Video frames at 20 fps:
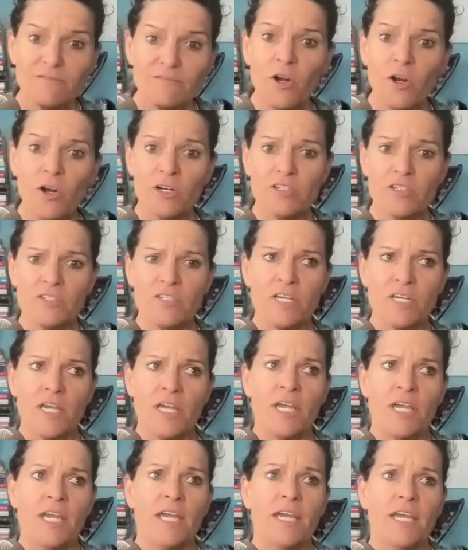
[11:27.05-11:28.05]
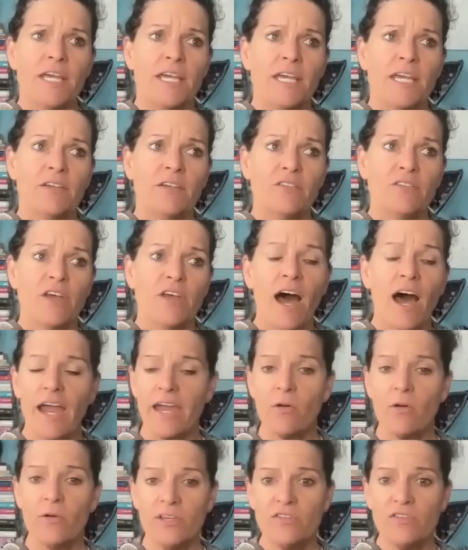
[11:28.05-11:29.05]
first is
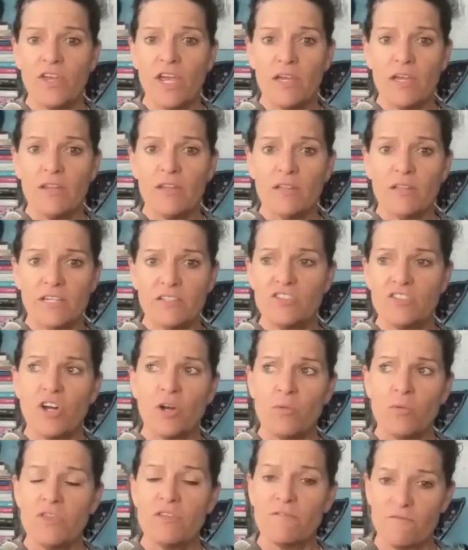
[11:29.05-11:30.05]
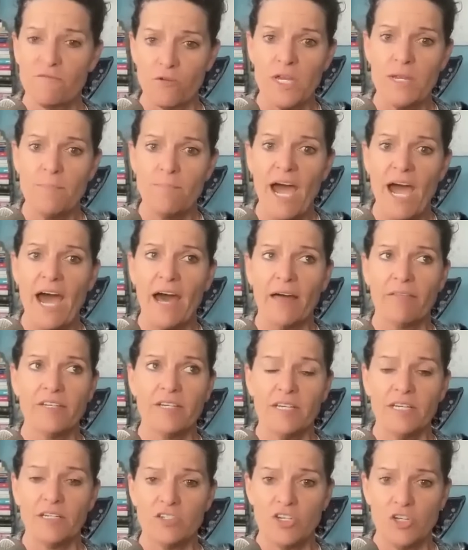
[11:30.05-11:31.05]
I always say, let's start with the free path
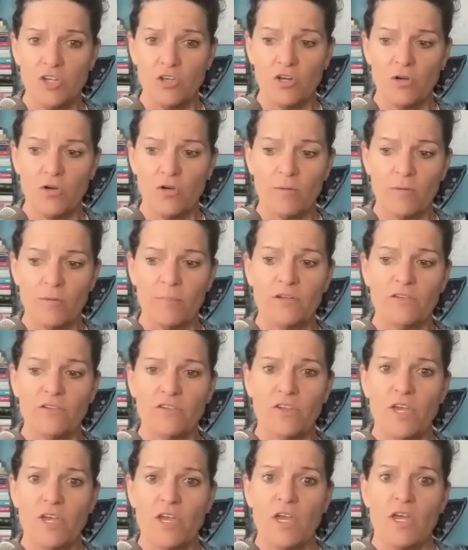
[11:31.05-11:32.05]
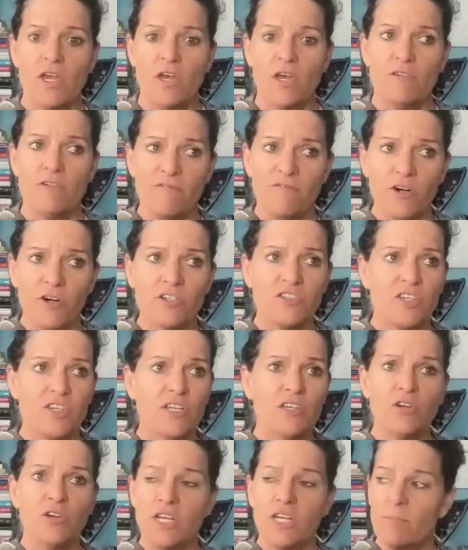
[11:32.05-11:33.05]
to get to know your hormones. The first
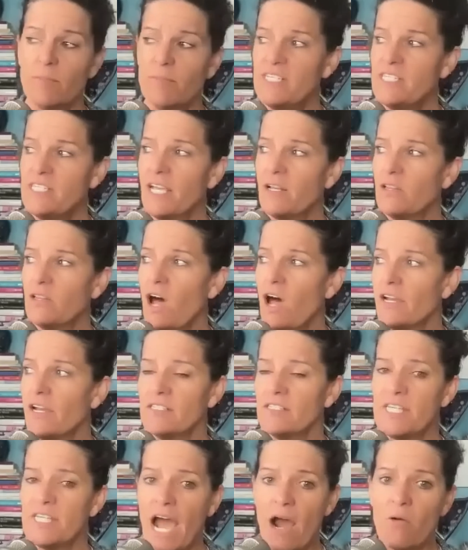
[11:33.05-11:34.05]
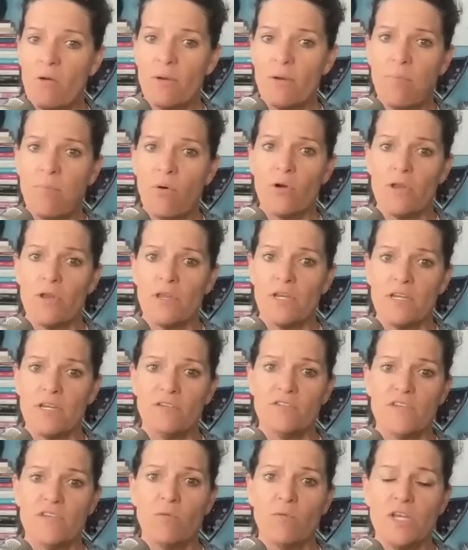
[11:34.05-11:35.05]
thing you'll hear me say a lot is how important it
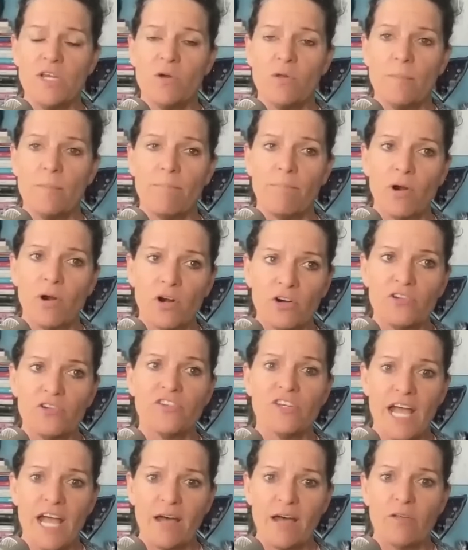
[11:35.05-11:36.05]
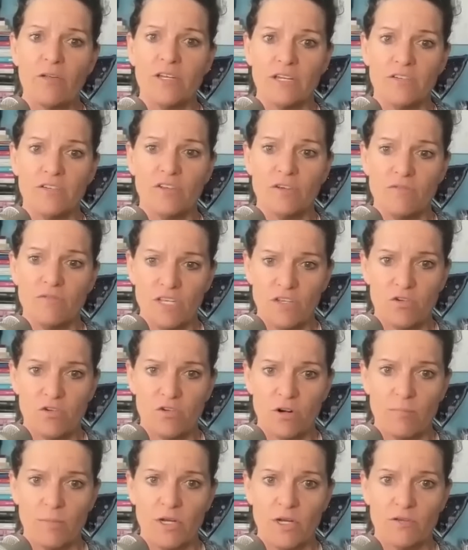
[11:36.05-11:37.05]
is that we know the personalities of these
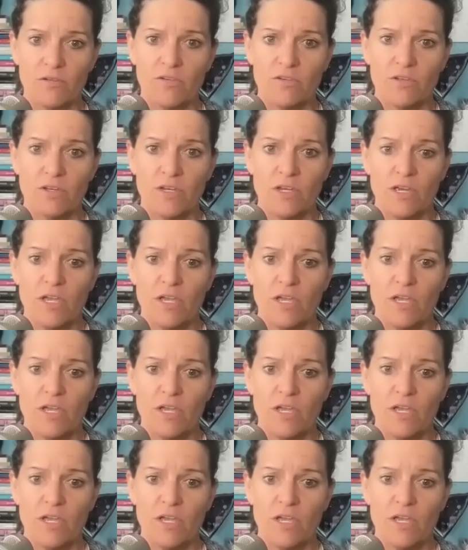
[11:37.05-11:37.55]
hormones.